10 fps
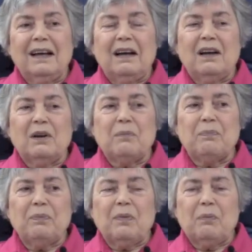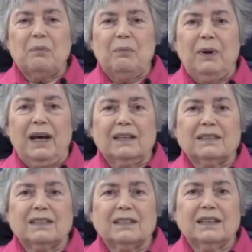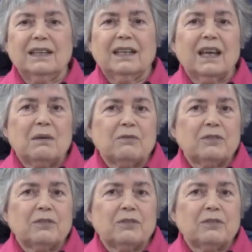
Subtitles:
But he came